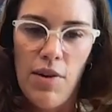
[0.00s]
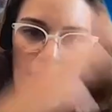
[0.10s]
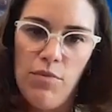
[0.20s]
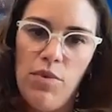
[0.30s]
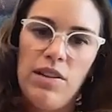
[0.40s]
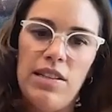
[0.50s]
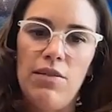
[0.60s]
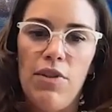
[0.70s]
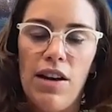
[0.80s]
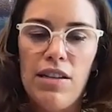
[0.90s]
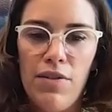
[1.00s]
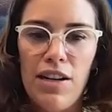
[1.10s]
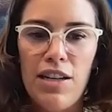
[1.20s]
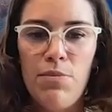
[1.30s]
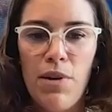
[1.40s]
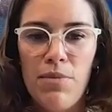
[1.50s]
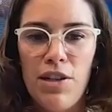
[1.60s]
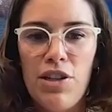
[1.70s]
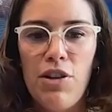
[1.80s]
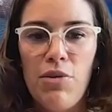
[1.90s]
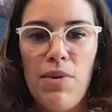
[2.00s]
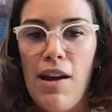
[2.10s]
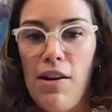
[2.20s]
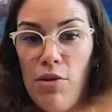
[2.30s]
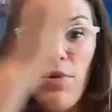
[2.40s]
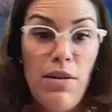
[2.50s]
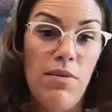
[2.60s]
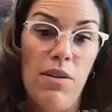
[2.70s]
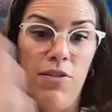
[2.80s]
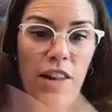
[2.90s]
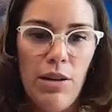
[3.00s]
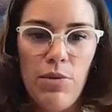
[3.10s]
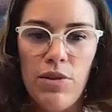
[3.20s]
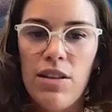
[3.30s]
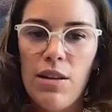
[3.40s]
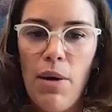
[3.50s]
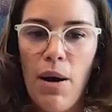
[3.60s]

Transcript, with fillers: And uh, once the rest of it is published, So it'll be available to the